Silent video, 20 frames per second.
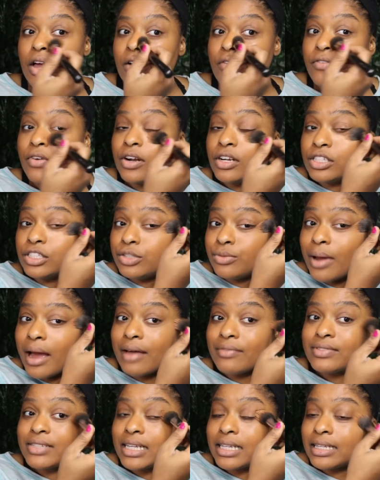First, you
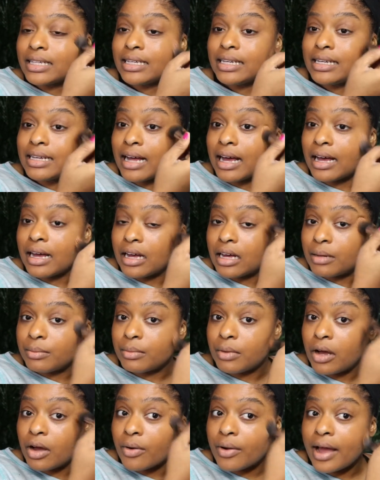have to clean up,
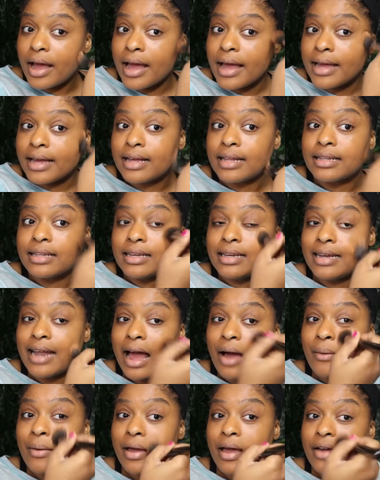okay? Clean
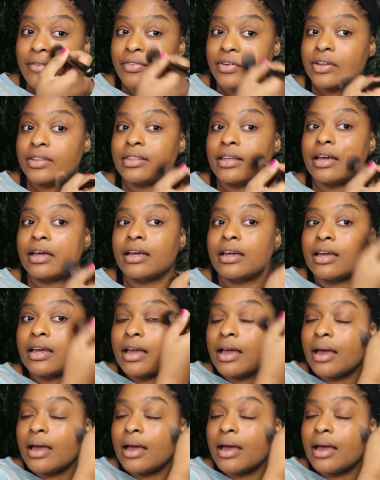out everything.